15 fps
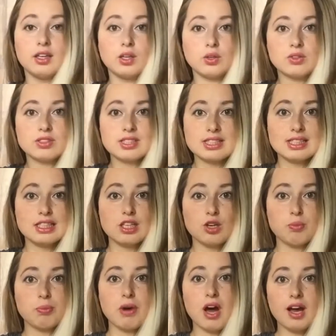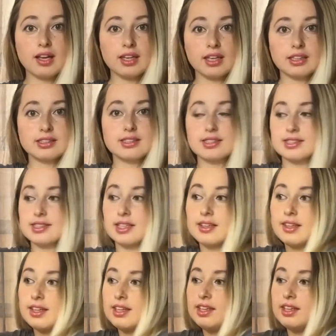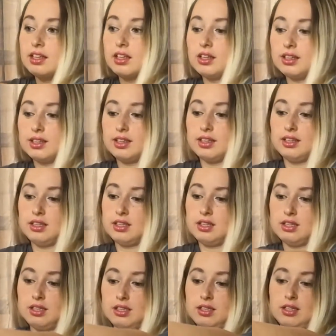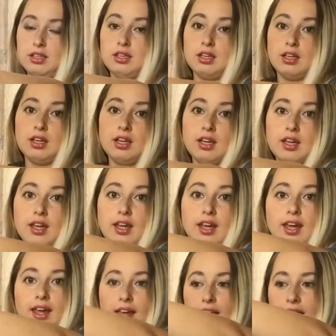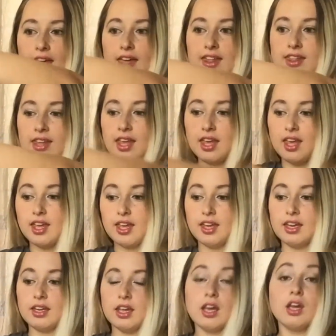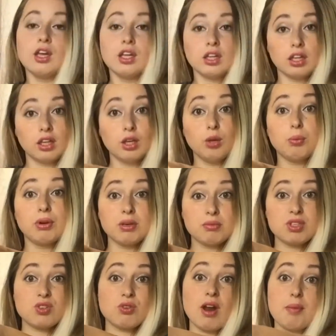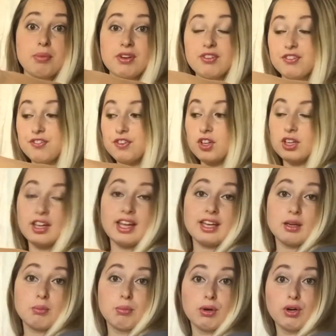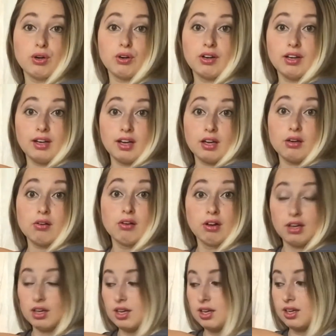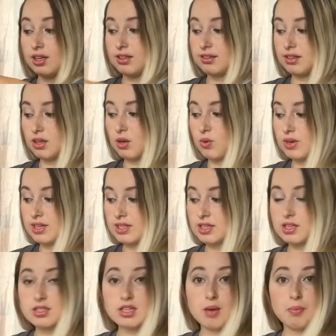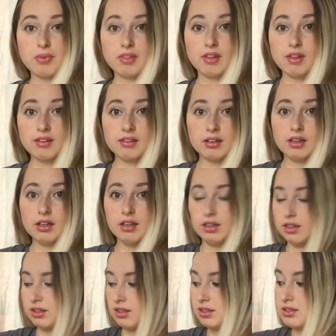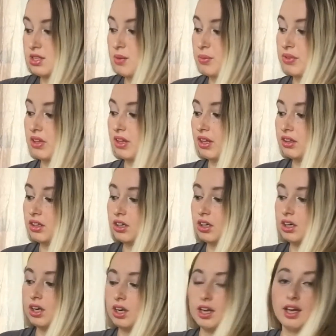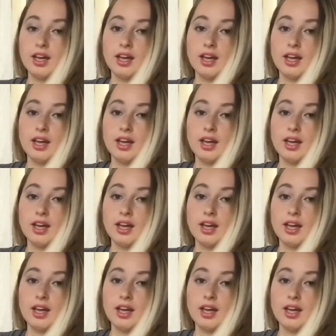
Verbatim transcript: use this little pocket to stick the heel in. And then you pretty much wrap your foot like a burrito. So one on top of the other, top of the other,